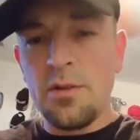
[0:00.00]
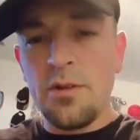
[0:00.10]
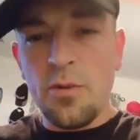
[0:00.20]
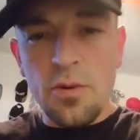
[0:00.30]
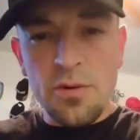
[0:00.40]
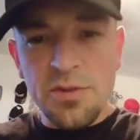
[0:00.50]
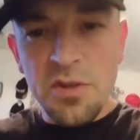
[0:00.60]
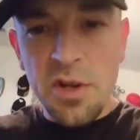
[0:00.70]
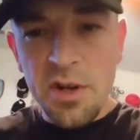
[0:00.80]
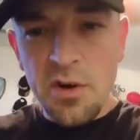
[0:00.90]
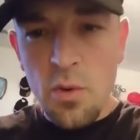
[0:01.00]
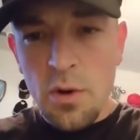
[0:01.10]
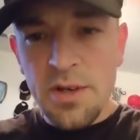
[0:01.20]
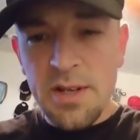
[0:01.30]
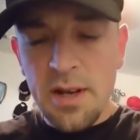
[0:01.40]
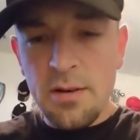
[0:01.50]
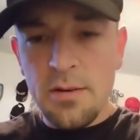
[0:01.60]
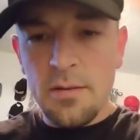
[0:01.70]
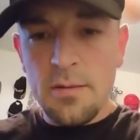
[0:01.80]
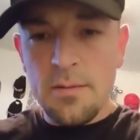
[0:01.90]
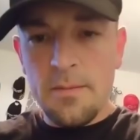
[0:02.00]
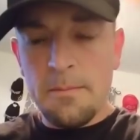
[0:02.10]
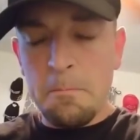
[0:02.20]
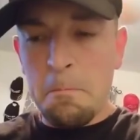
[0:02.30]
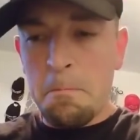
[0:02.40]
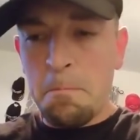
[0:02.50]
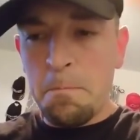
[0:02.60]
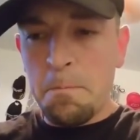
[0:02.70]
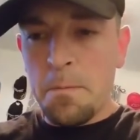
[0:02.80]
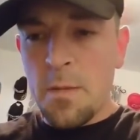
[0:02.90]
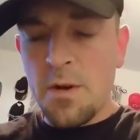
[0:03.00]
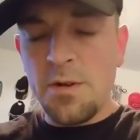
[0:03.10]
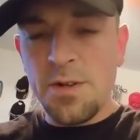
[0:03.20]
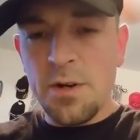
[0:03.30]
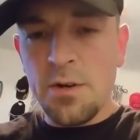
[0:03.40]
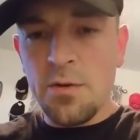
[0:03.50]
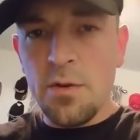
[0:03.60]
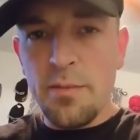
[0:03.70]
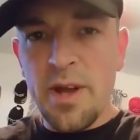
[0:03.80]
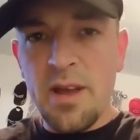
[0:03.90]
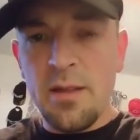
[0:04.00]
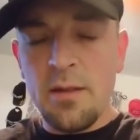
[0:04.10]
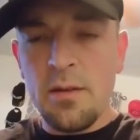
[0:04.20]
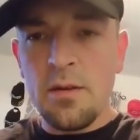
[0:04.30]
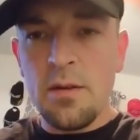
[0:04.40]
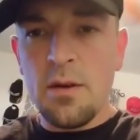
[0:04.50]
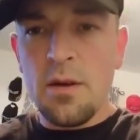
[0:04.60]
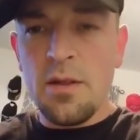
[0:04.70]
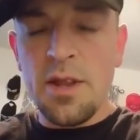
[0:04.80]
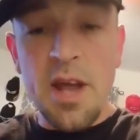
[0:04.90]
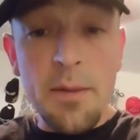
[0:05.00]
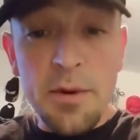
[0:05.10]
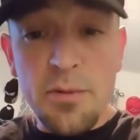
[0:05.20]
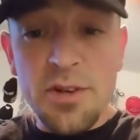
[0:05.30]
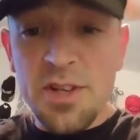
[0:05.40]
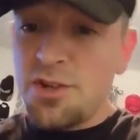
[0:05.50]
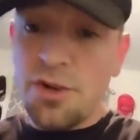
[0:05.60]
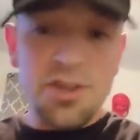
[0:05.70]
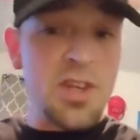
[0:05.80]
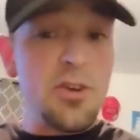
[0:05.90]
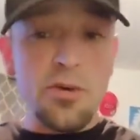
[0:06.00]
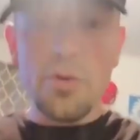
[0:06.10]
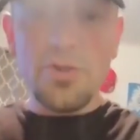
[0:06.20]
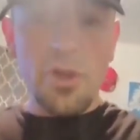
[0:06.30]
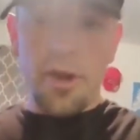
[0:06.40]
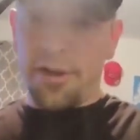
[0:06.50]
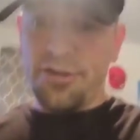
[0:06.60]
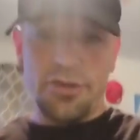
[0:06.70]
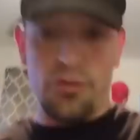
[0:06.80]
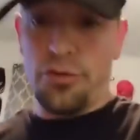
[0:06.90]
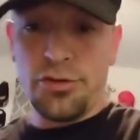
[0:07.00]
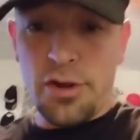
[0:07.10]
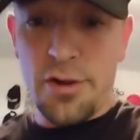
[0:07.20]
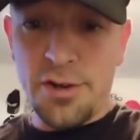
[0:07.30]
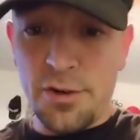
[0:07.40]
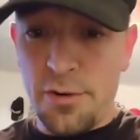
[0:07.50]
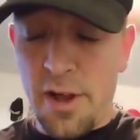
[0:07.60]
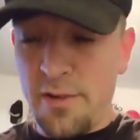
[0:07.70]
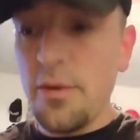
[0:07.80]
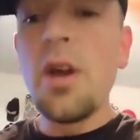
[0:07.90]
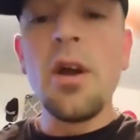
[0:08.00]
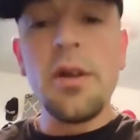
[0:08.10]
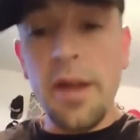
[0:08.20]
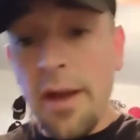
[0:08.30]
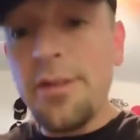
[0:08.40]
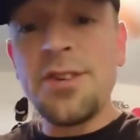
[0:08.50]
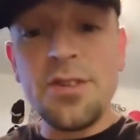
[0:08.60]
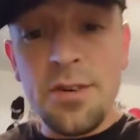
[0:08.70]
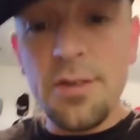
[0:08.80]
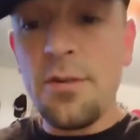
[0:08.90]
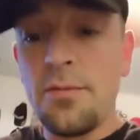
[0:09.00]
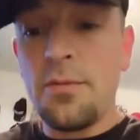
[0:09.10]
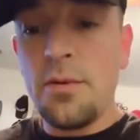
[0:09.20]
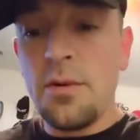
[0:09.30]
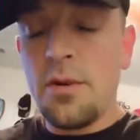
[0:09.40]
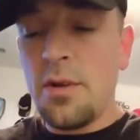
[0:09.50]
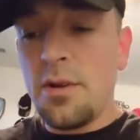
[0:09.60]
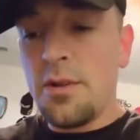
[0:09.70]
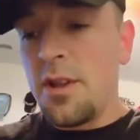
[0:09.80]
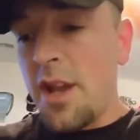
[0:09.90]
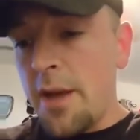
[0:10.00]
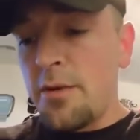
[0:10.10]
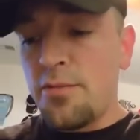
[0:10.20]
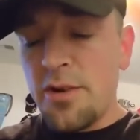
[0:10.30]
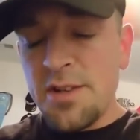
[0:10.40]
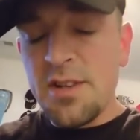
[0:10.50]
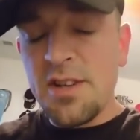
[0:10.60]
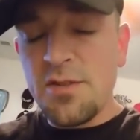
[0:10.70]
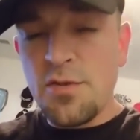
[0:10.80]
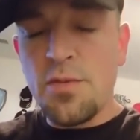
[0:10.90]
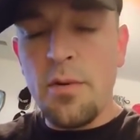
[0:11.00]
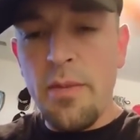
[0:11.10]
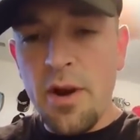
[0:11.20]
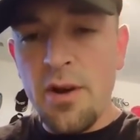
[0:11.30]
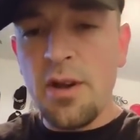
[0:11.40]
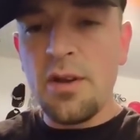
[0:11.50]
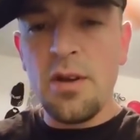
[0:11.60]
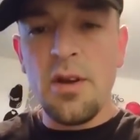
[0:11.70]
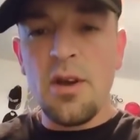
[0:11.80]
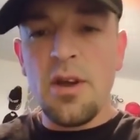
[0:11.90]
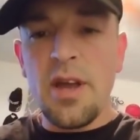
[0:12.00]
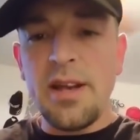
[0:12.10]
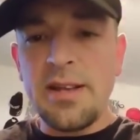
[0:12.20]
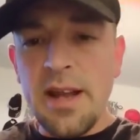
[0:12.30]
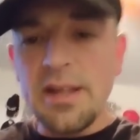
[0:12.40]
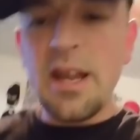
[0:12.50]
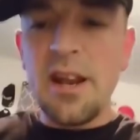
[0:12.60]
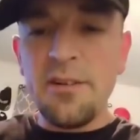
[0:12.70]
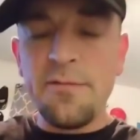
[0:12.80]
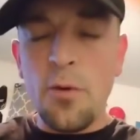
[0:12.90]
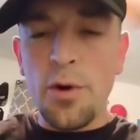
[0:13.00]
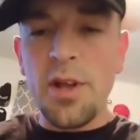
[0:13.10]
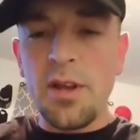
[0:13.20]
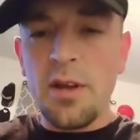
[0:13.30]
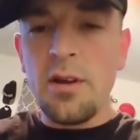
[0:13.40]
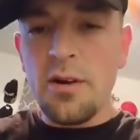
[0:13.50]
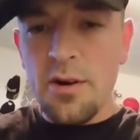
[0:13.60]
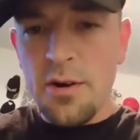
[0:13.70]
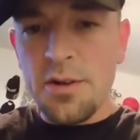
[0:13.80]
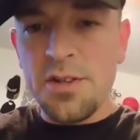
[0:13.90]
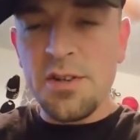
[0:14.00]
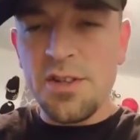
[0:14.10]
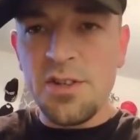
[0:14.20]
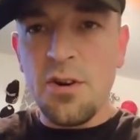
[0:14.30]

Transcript: the world's looking at quarantine. All right, you start doing the math. The Diamond Princess, you're going to say the cruise liners. The cruise liners don't have. Yeah, they sure do. The Diamond Princess was premiering a dedicated 40 gigahertz